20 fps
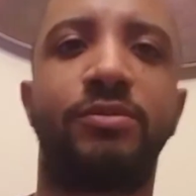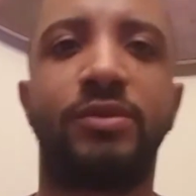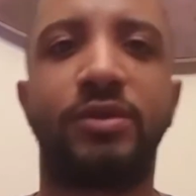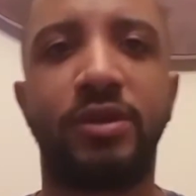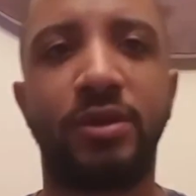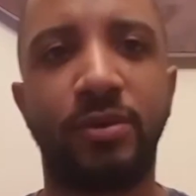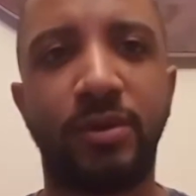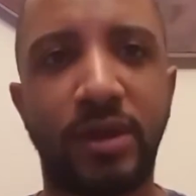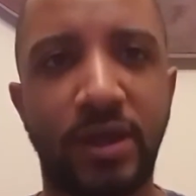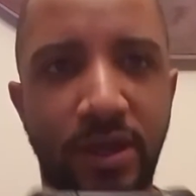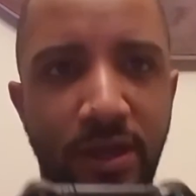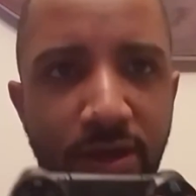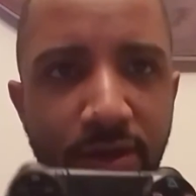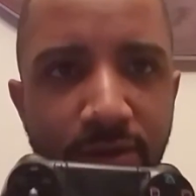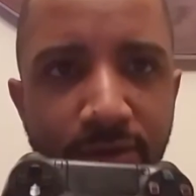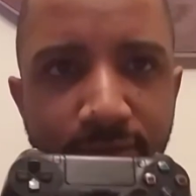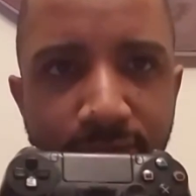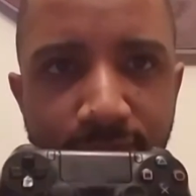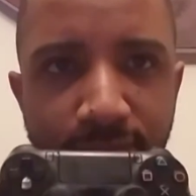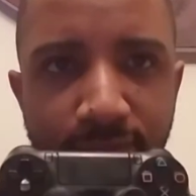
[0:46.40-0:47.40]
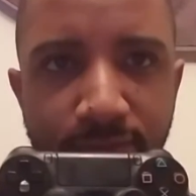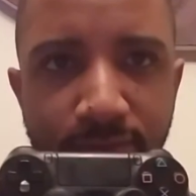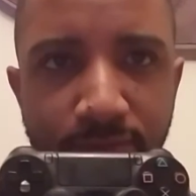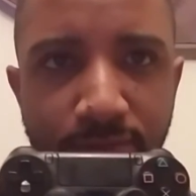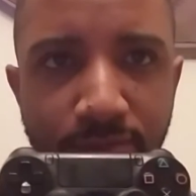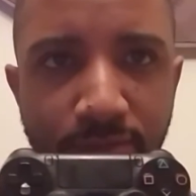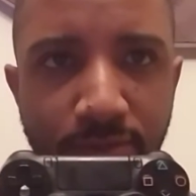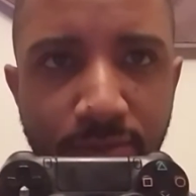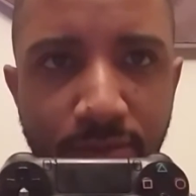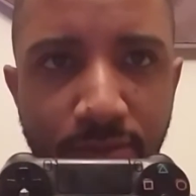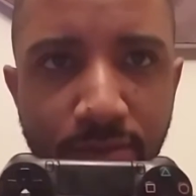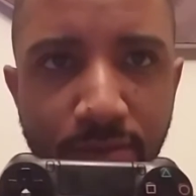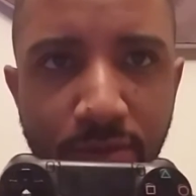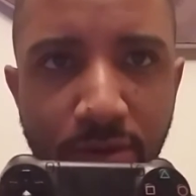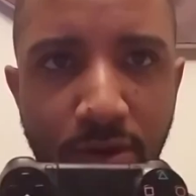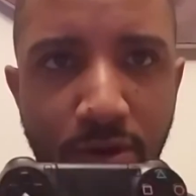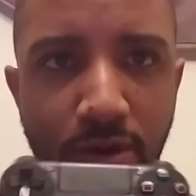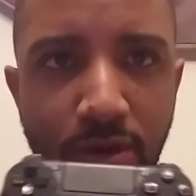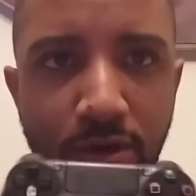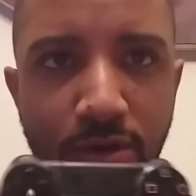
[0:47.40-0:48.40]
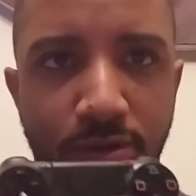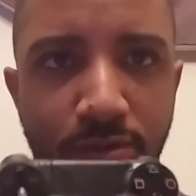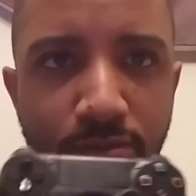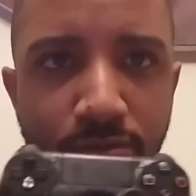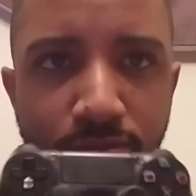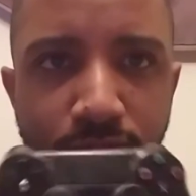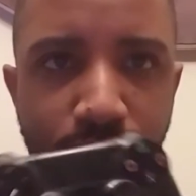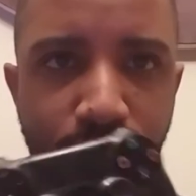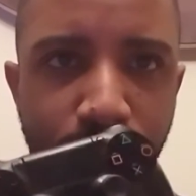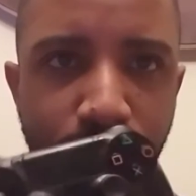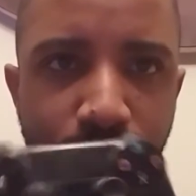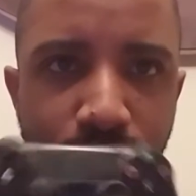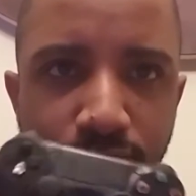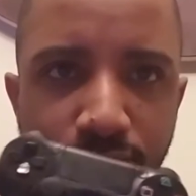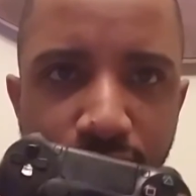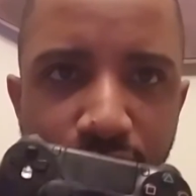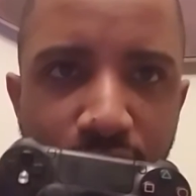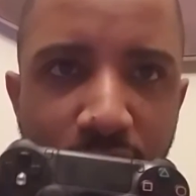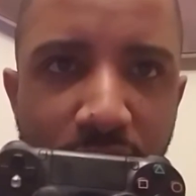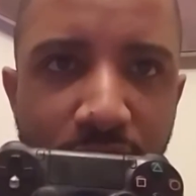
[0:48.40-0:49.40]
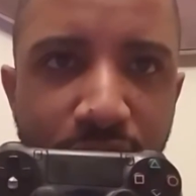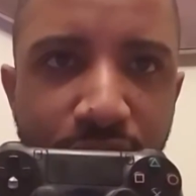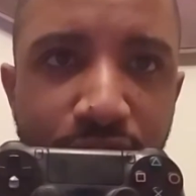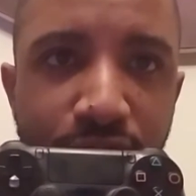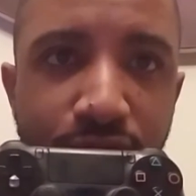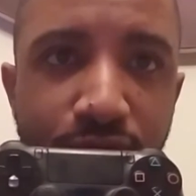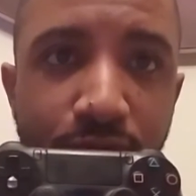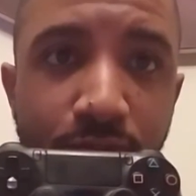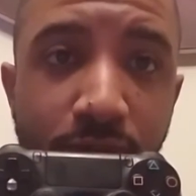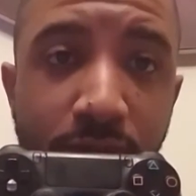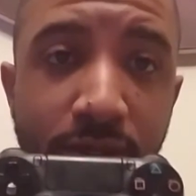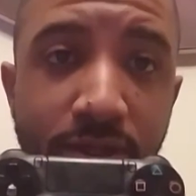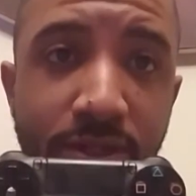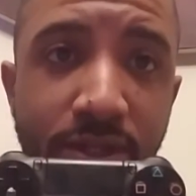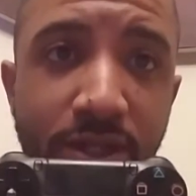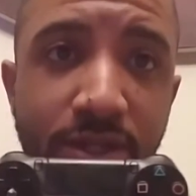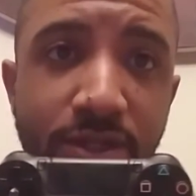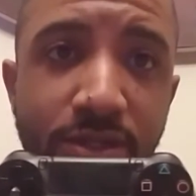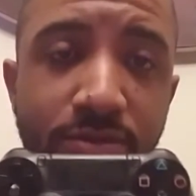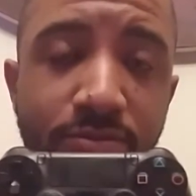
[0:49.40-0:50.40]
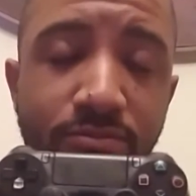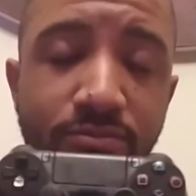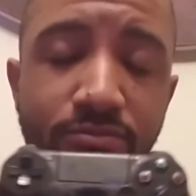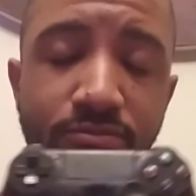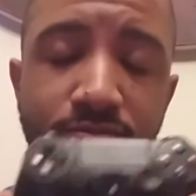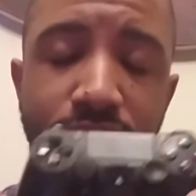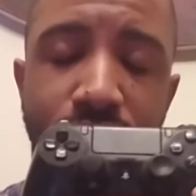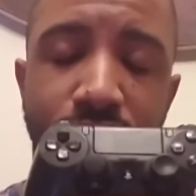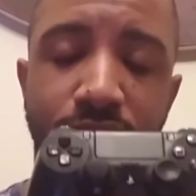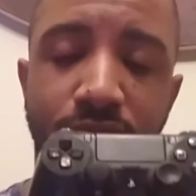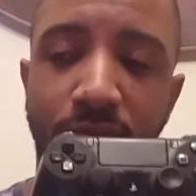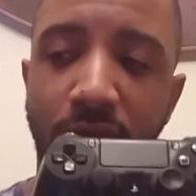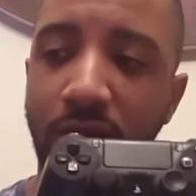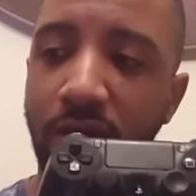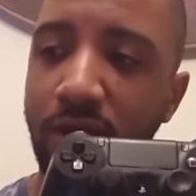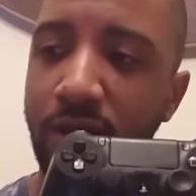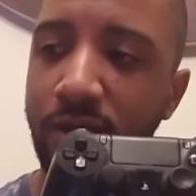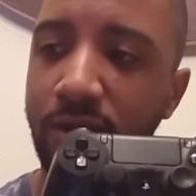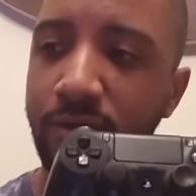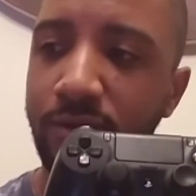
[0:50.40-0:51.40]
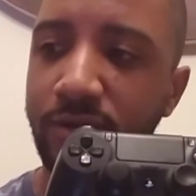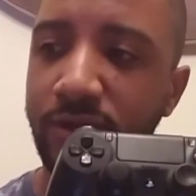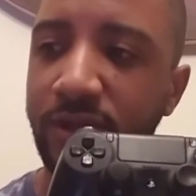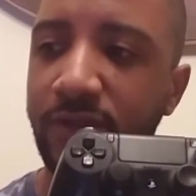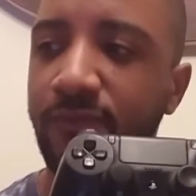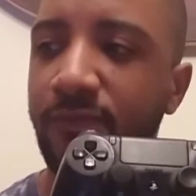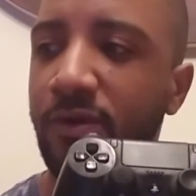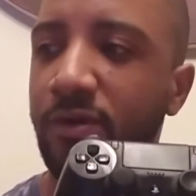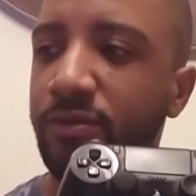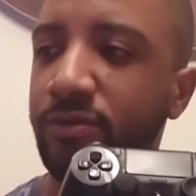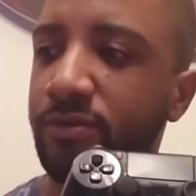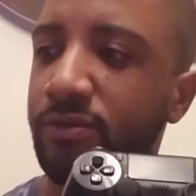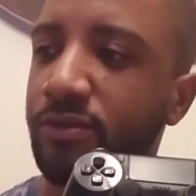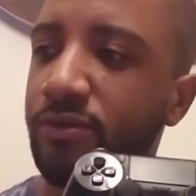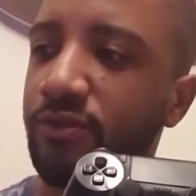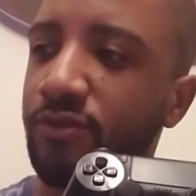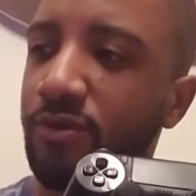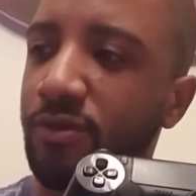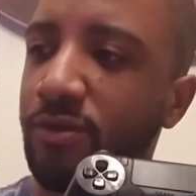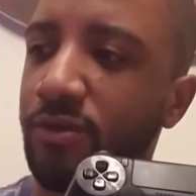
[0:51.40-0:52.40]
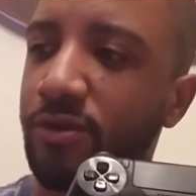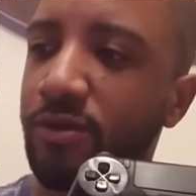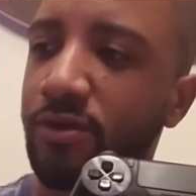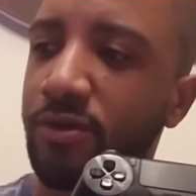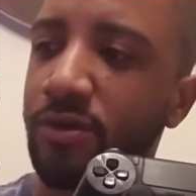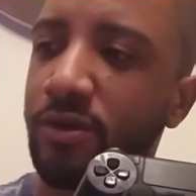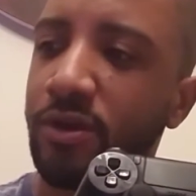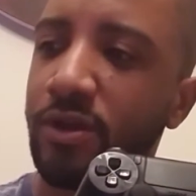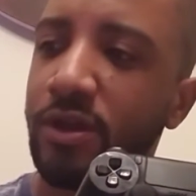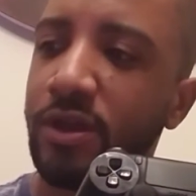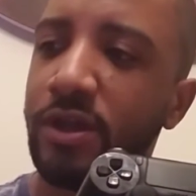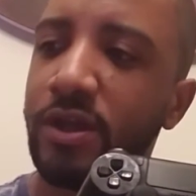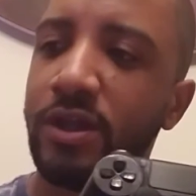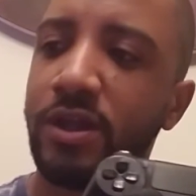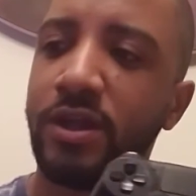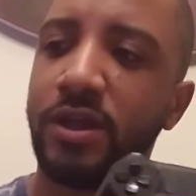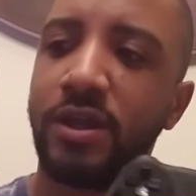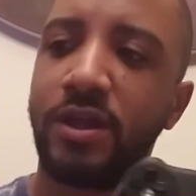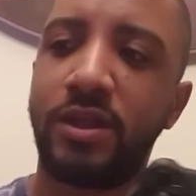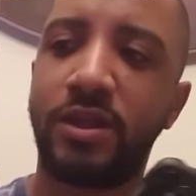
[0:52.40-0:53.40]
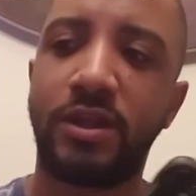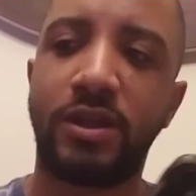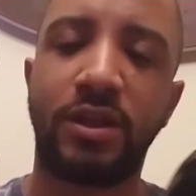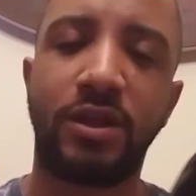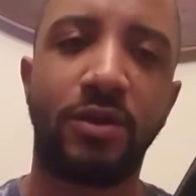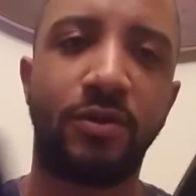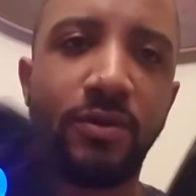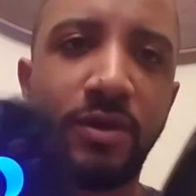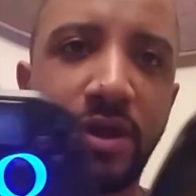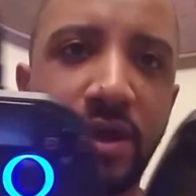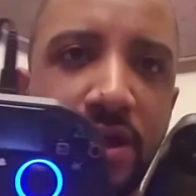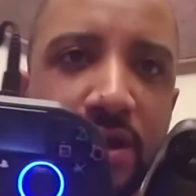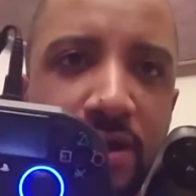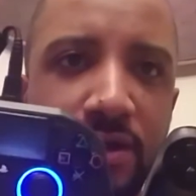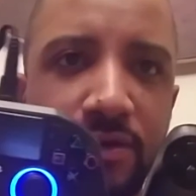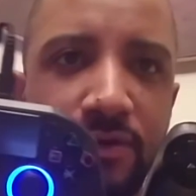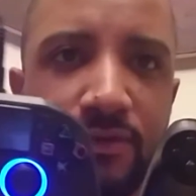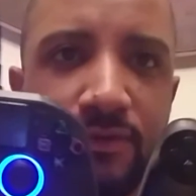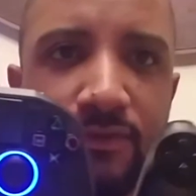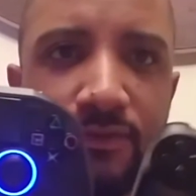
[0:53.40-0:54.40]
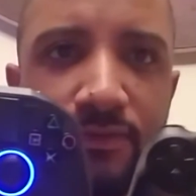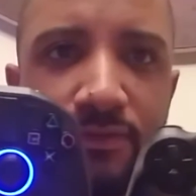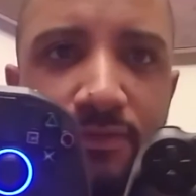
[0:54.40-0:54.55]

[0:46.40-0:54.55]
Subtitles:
here we have our tried and true PlayStation default controller, and then here we have